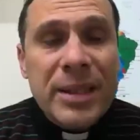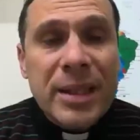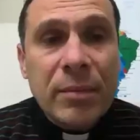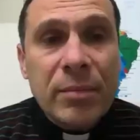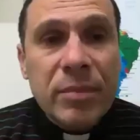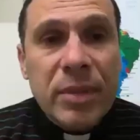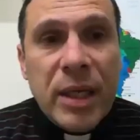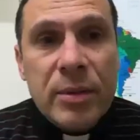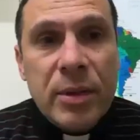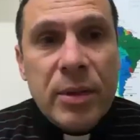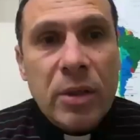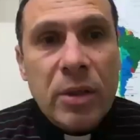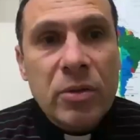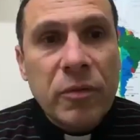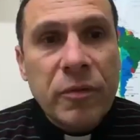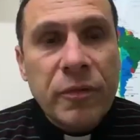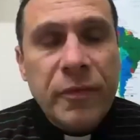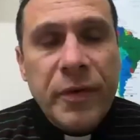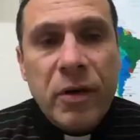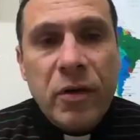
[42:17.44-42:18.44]
sometimes out
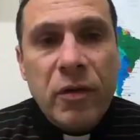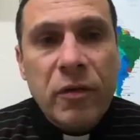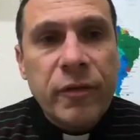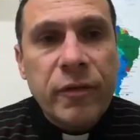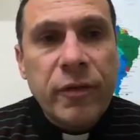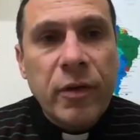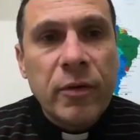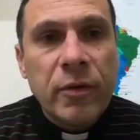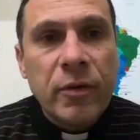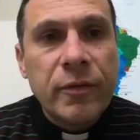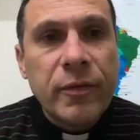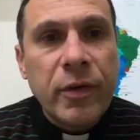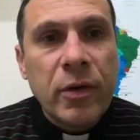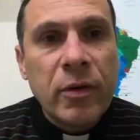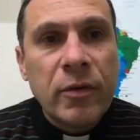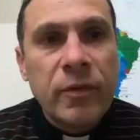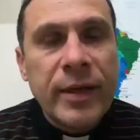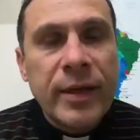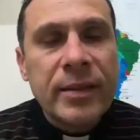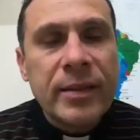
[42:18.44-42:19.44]
of fear
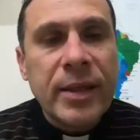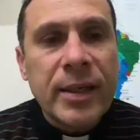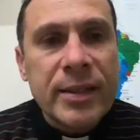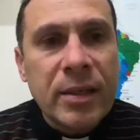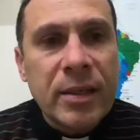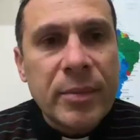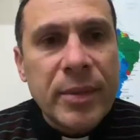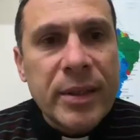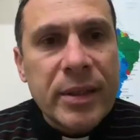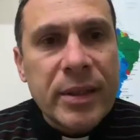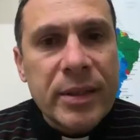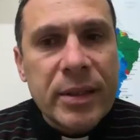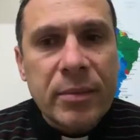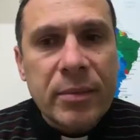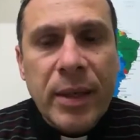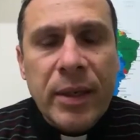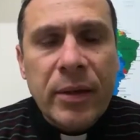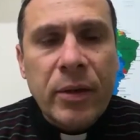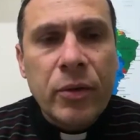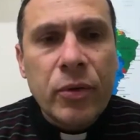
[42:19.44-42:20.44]
of anti-Semitism.
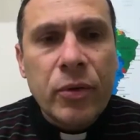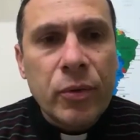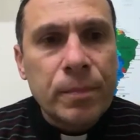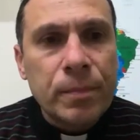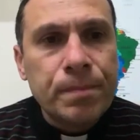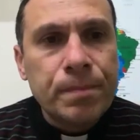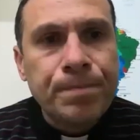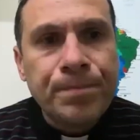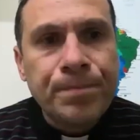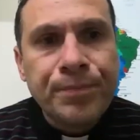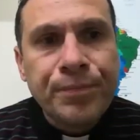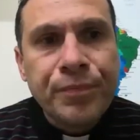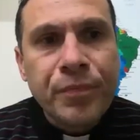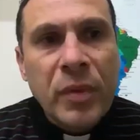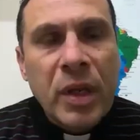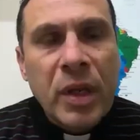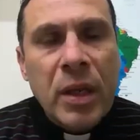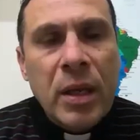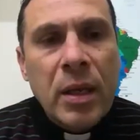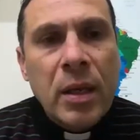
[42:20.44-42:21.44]
I don't know.
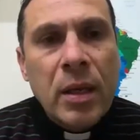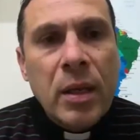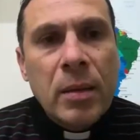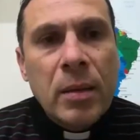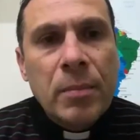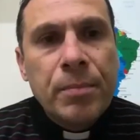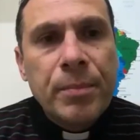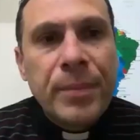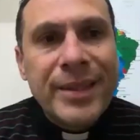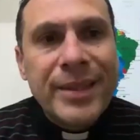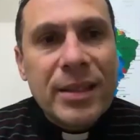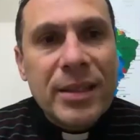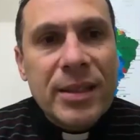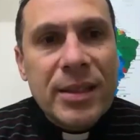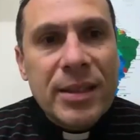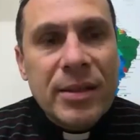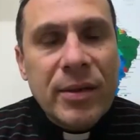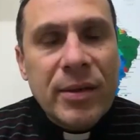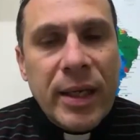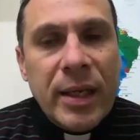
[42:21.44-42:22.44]
But
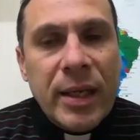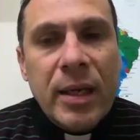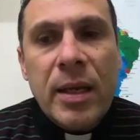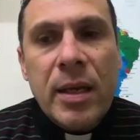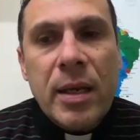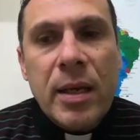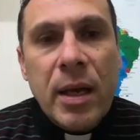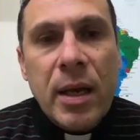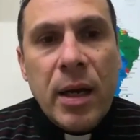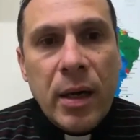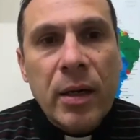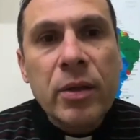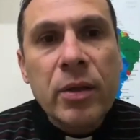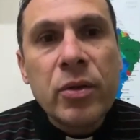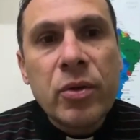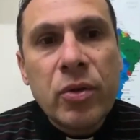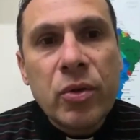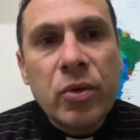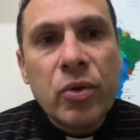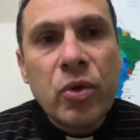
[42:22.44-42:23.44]
it's really hard
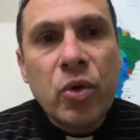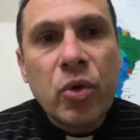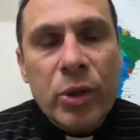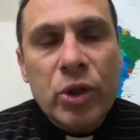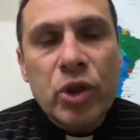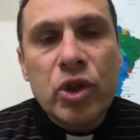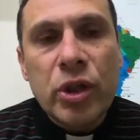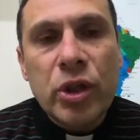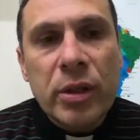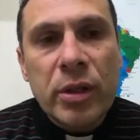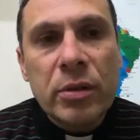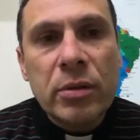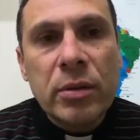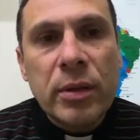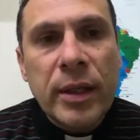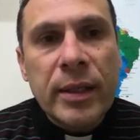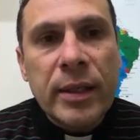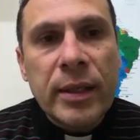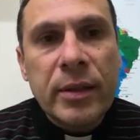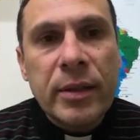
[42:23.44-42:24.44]
to question,
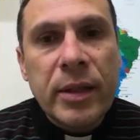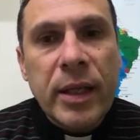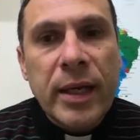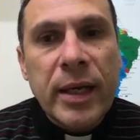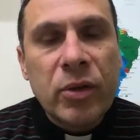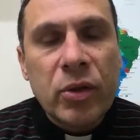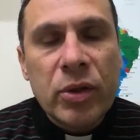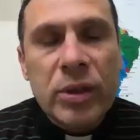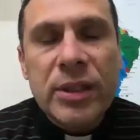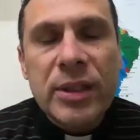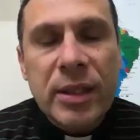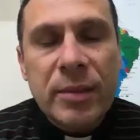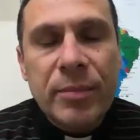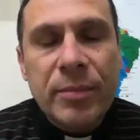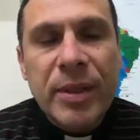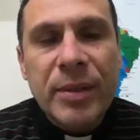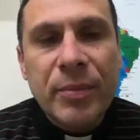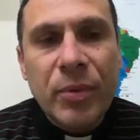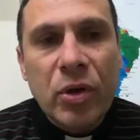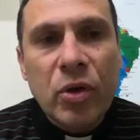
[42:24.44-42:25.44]
and I don't see
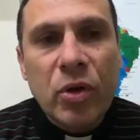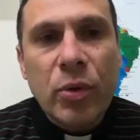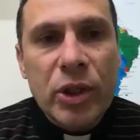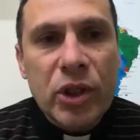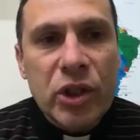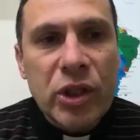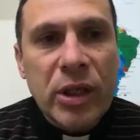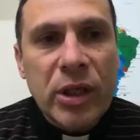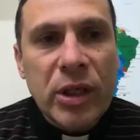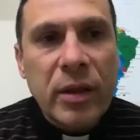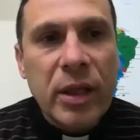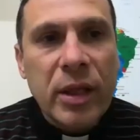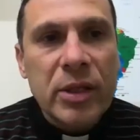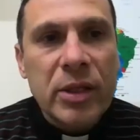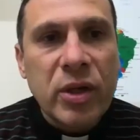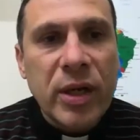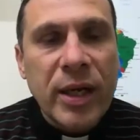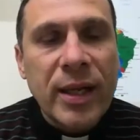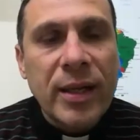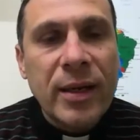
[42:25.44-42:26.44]
people questioning the
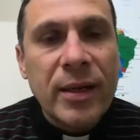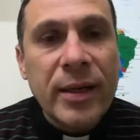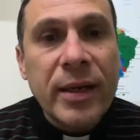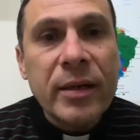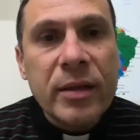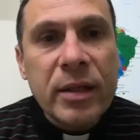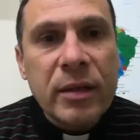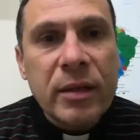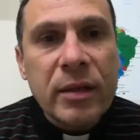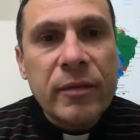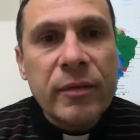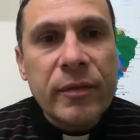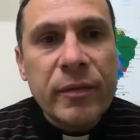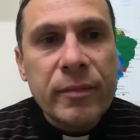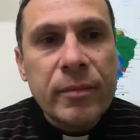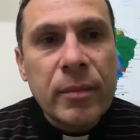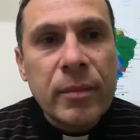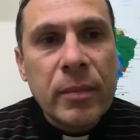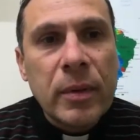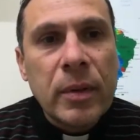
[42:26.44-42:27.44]
Israeli narrative.
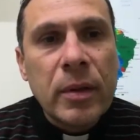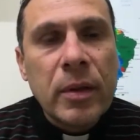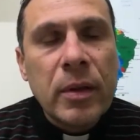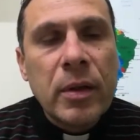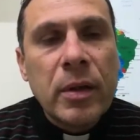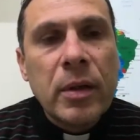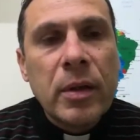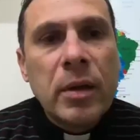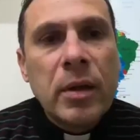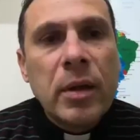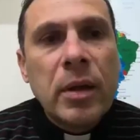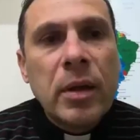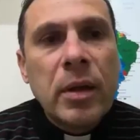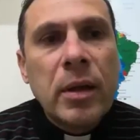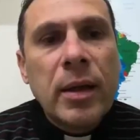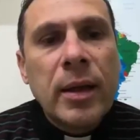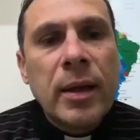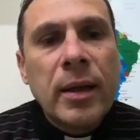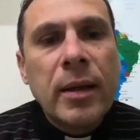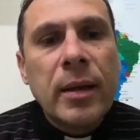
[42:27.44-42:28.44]

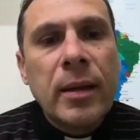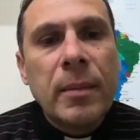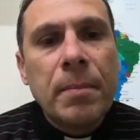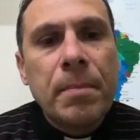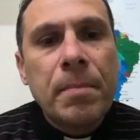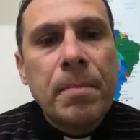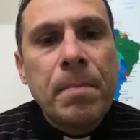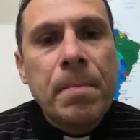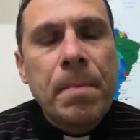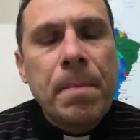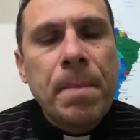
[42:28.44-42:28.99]
In